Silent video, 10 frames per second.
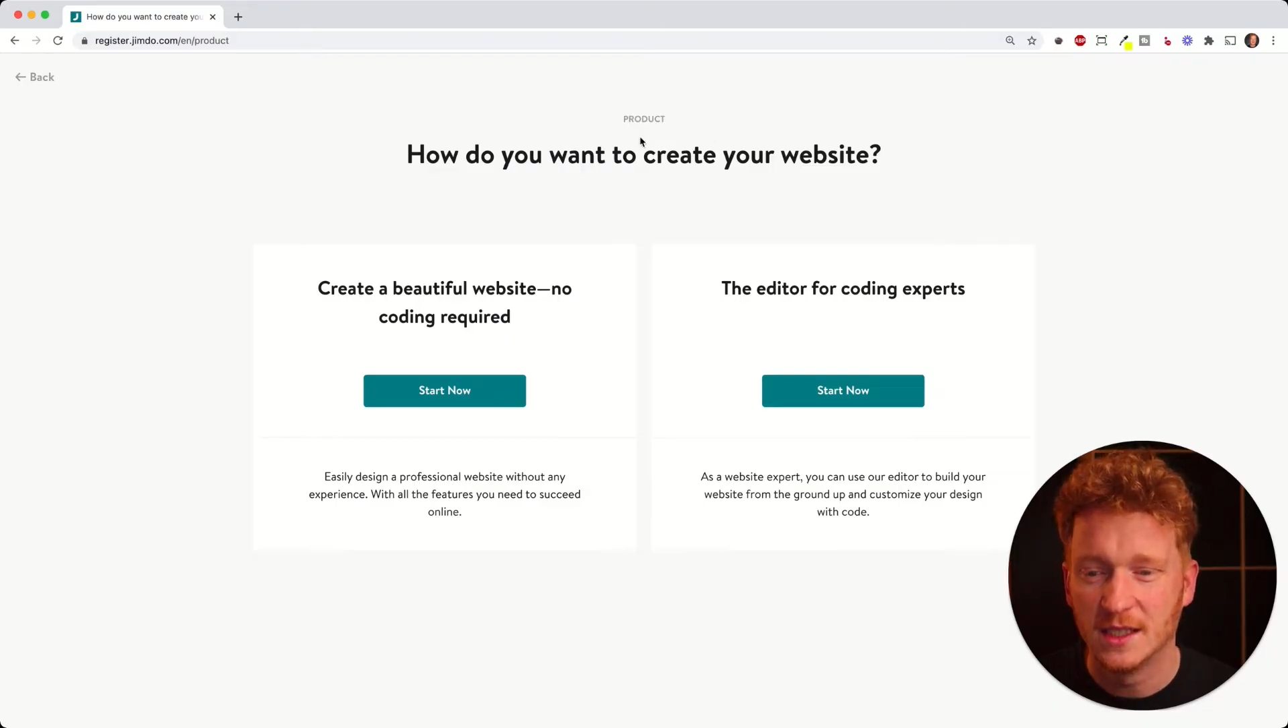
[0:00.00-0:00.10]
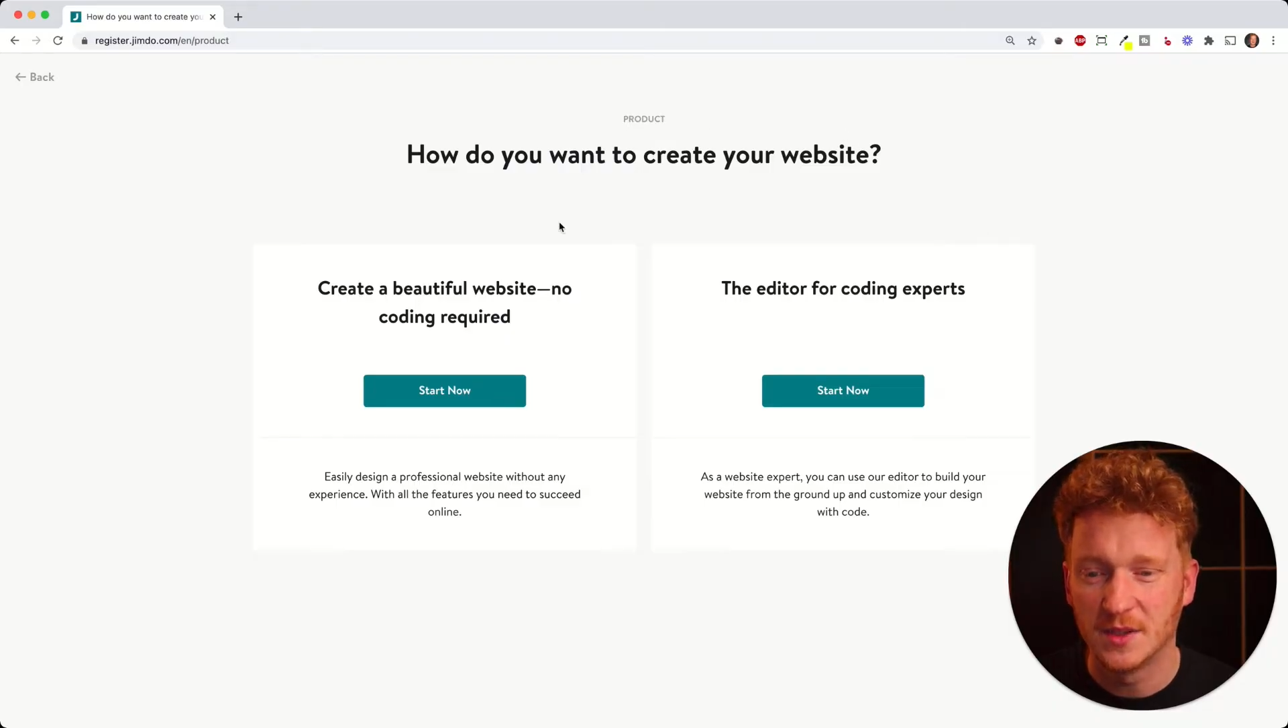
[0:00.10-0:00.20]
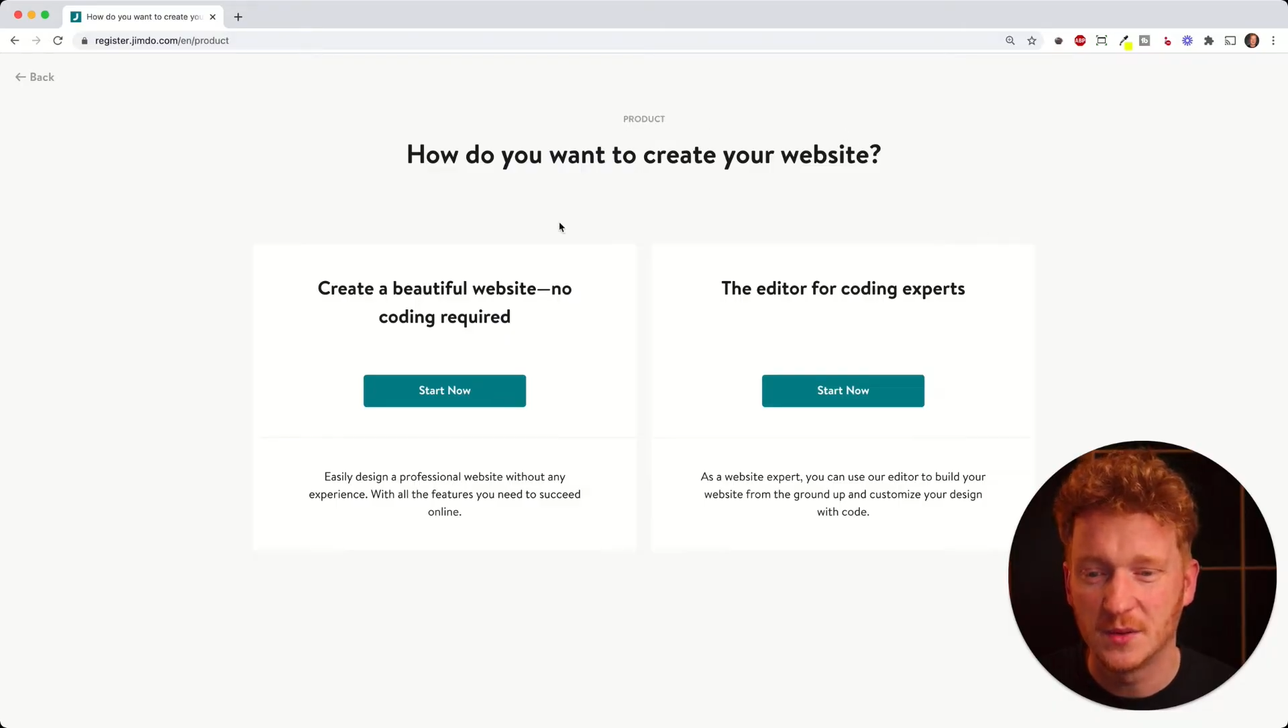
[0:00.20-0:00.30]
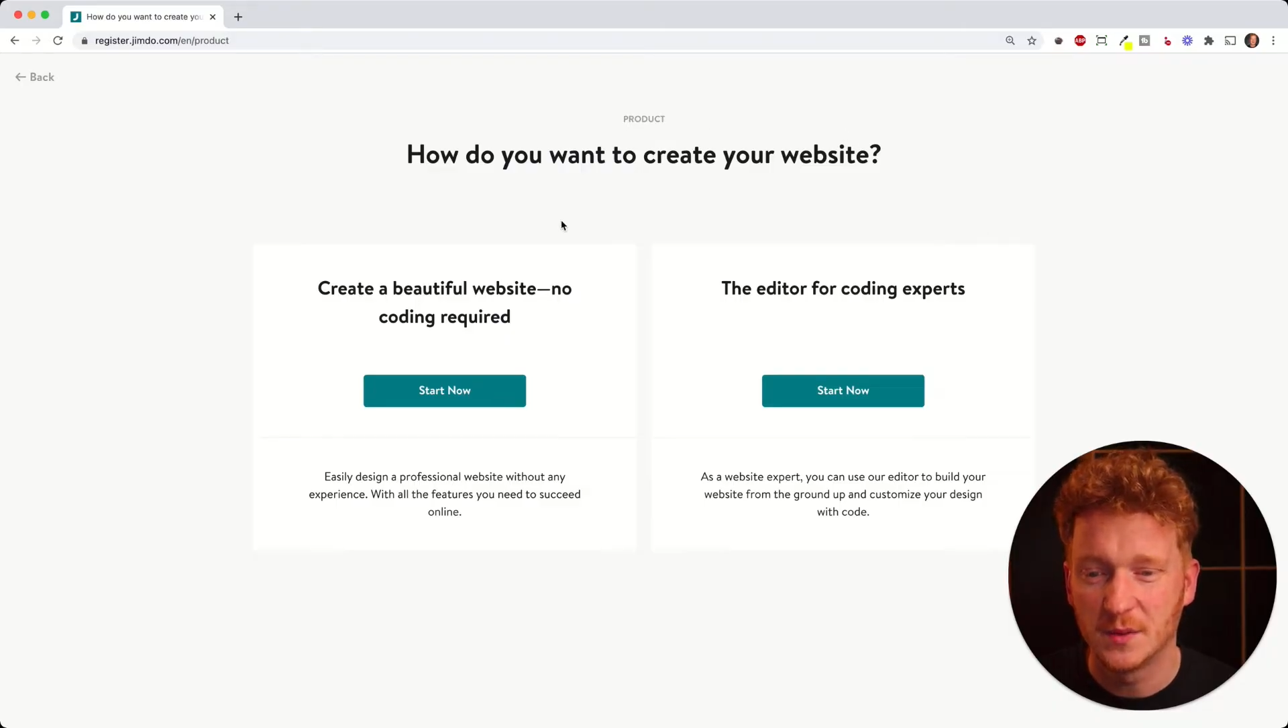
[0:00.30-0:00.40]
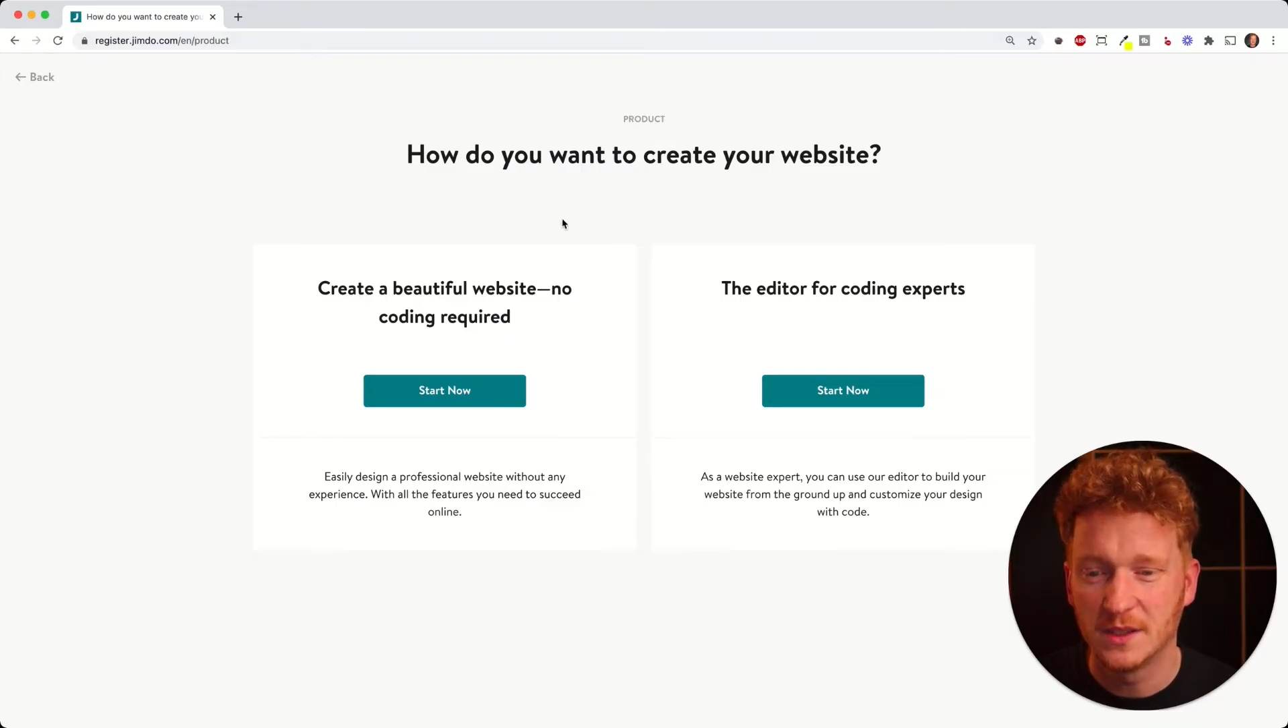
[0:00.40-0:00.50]

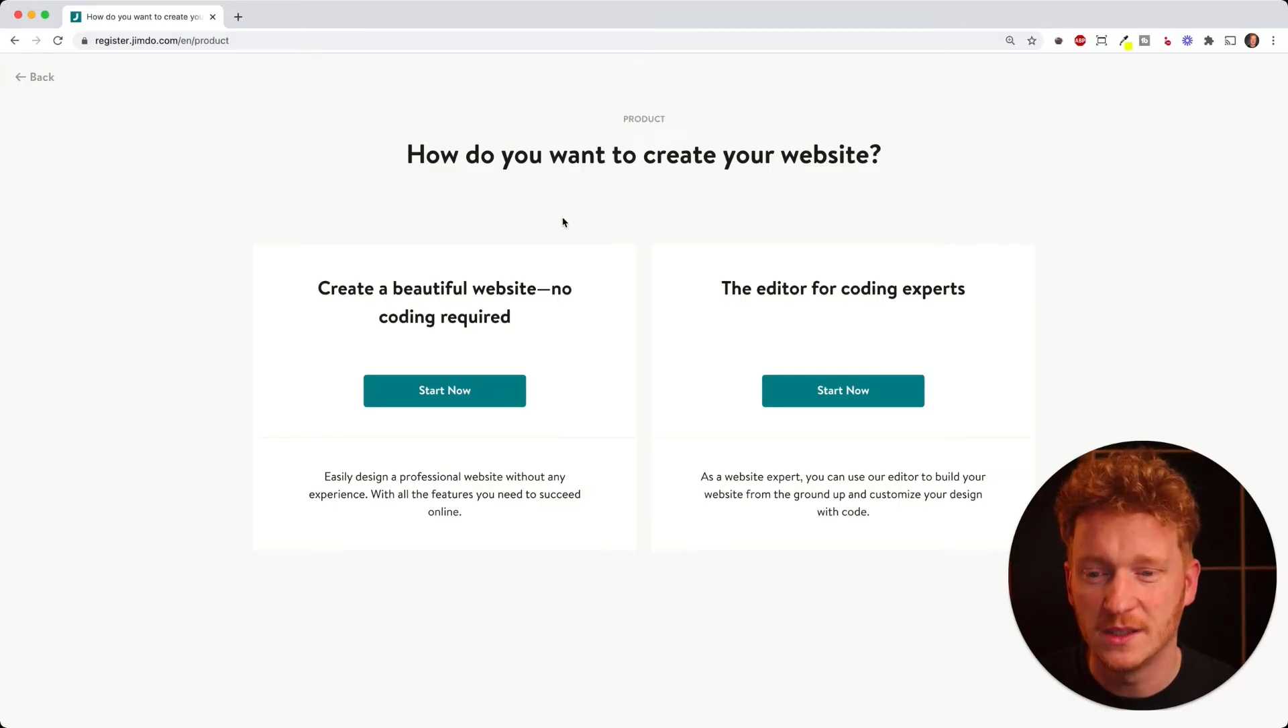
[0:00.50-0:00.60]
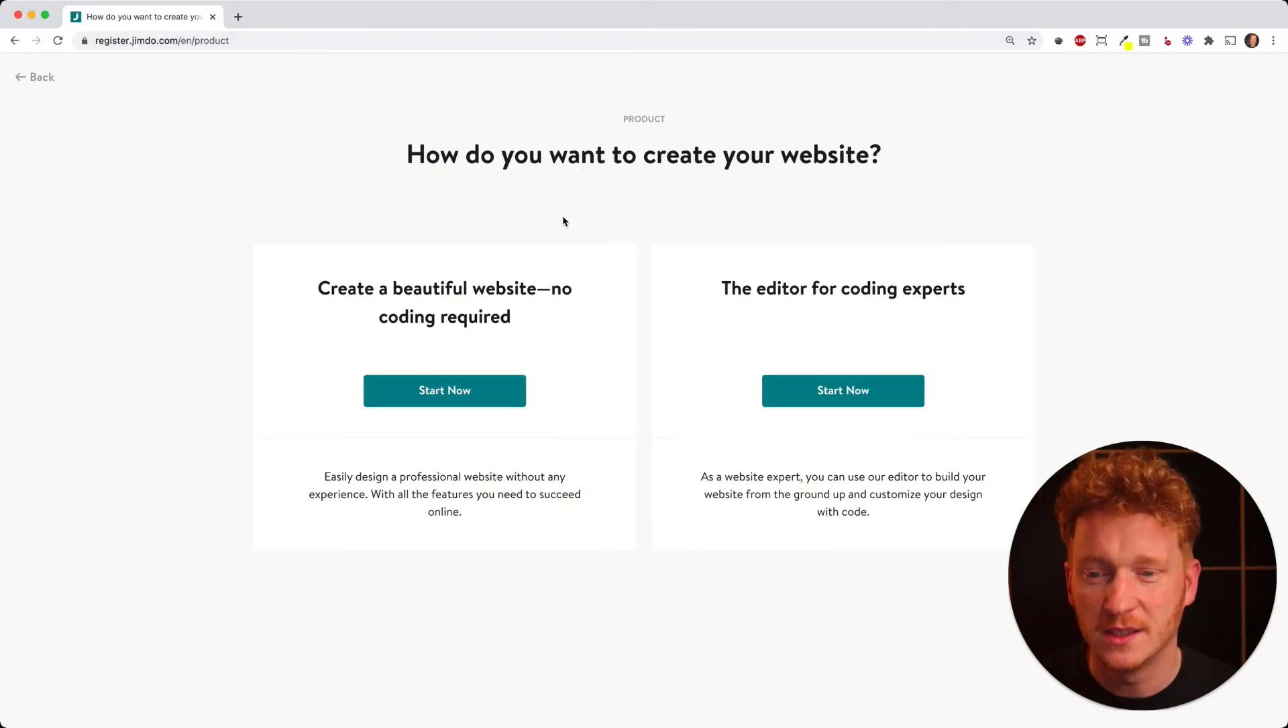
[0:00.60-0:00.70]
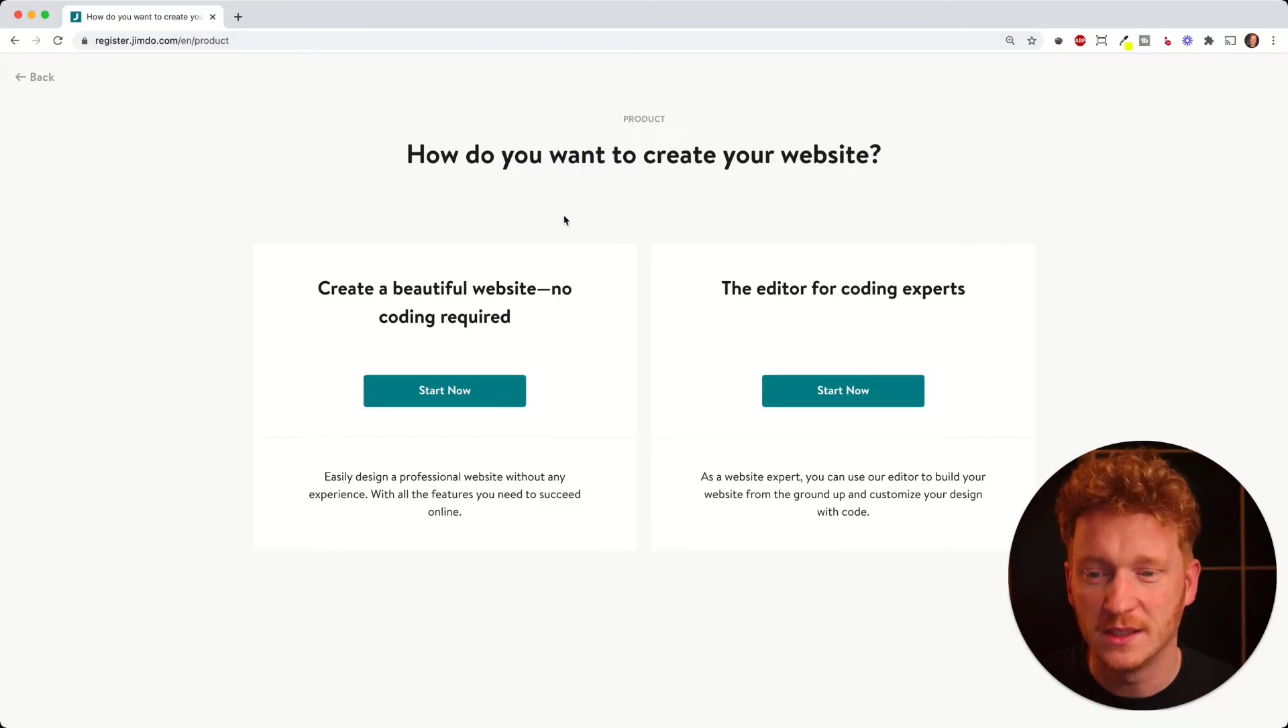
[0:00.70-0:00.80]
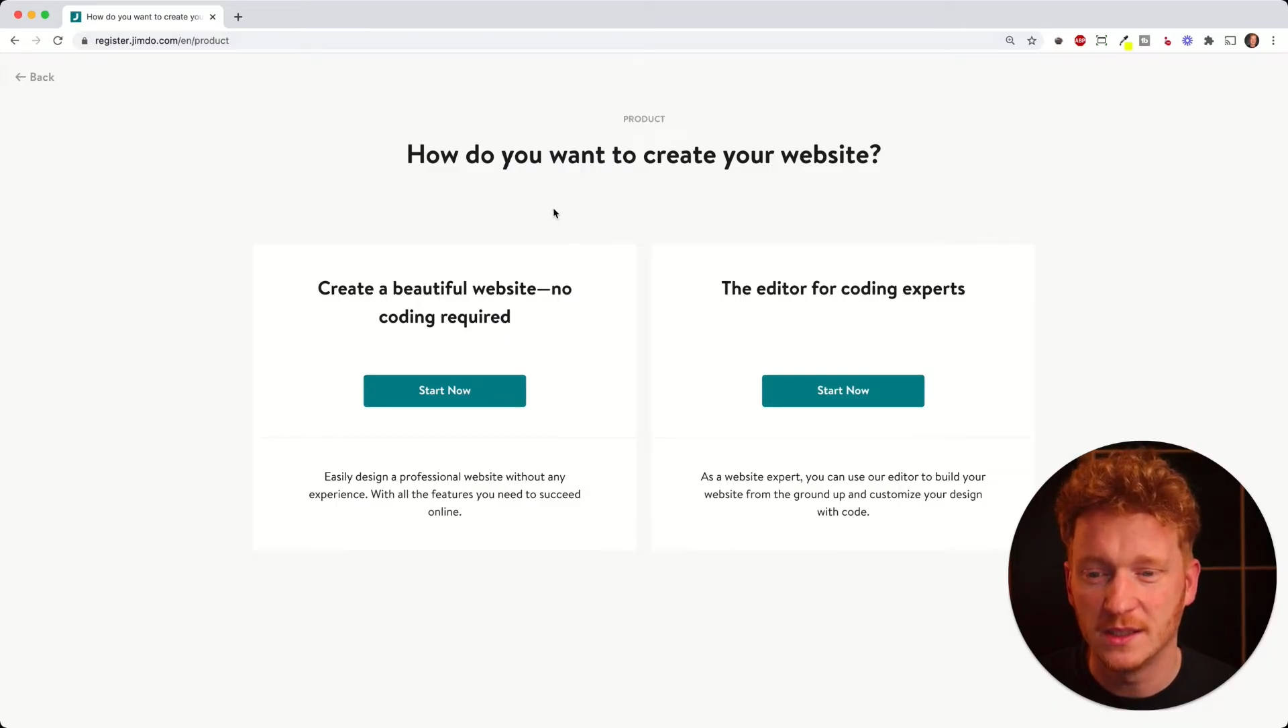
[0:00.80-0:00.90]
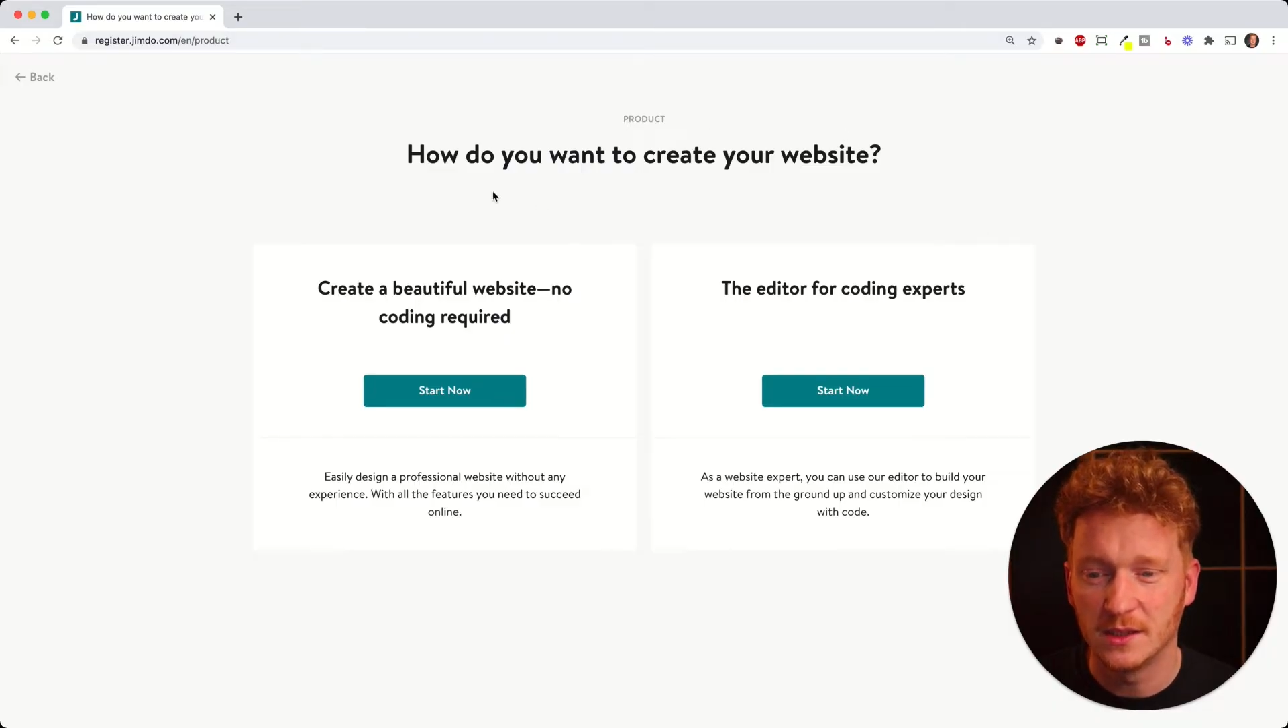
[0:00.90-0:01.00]
between
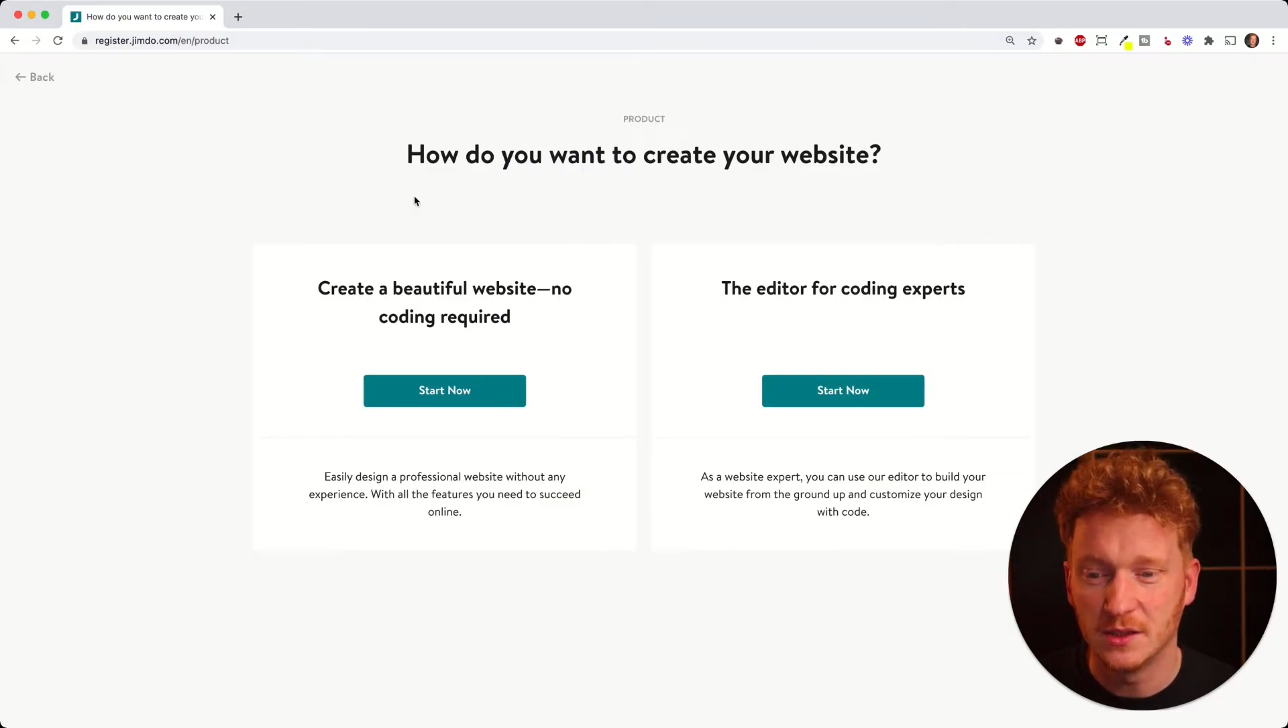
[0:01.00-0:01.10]
the